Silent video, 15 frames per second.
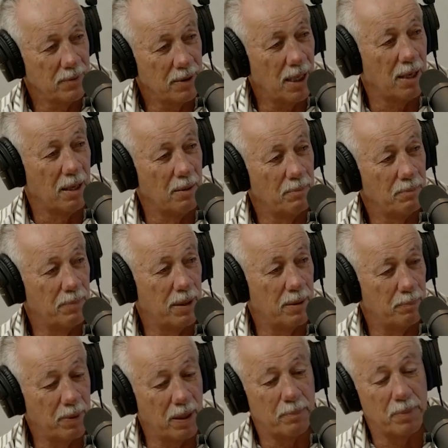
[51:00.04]
Yeah.
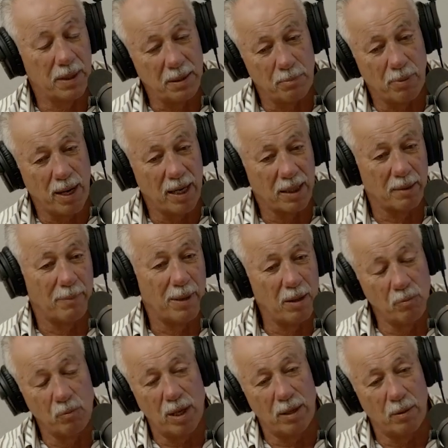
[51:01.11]
But he bragged about
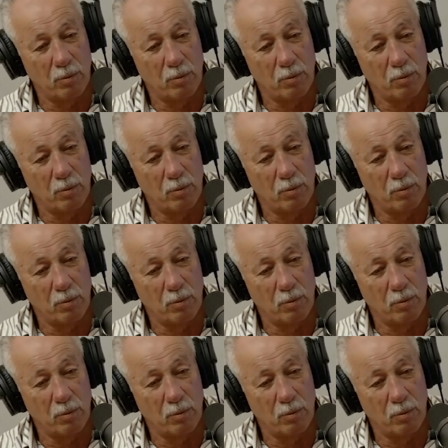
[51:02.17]
him.